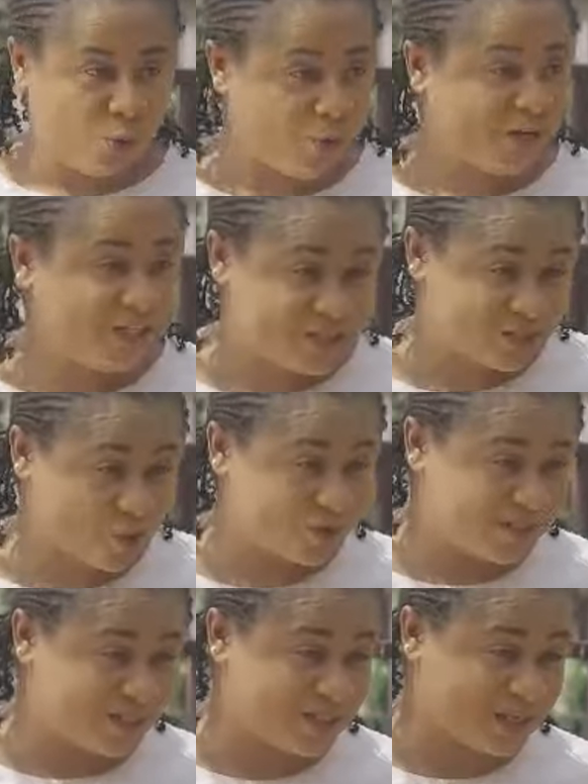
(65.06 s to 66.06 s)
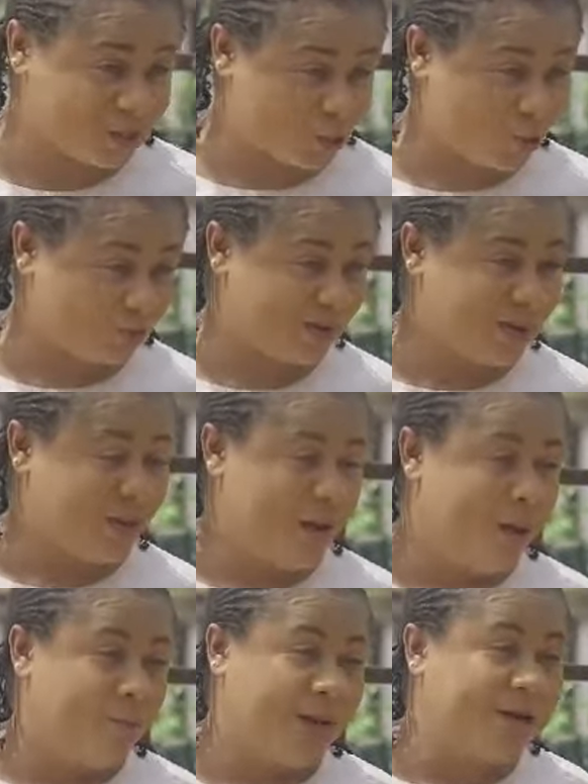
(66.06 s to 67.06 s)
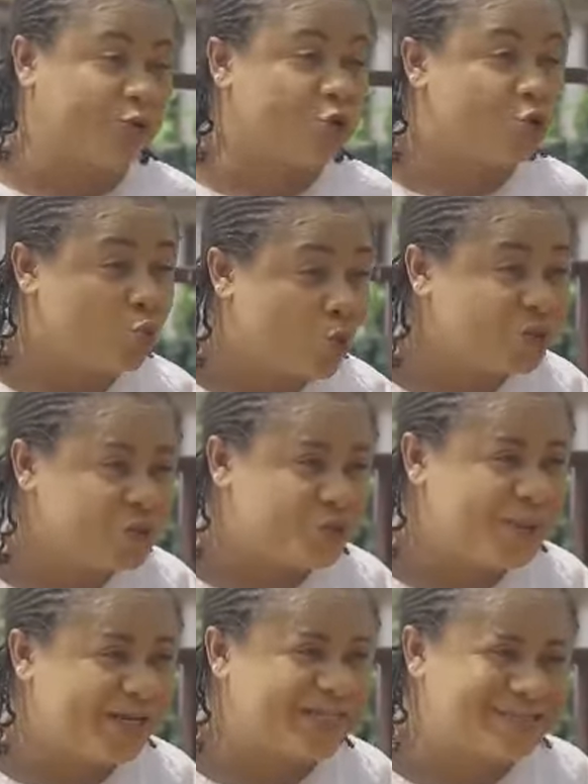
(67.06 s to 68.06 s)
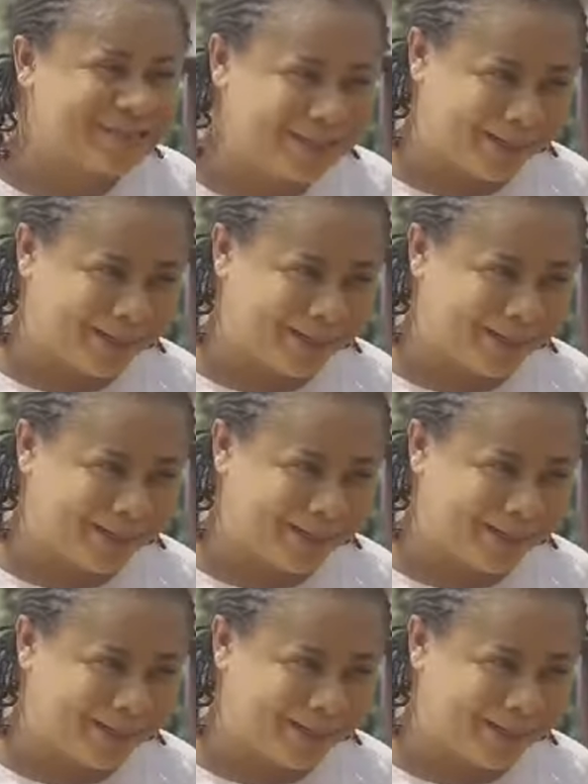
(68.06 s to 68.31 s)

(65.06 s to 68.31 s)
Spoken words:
We already discussed this at home, but I just want to make it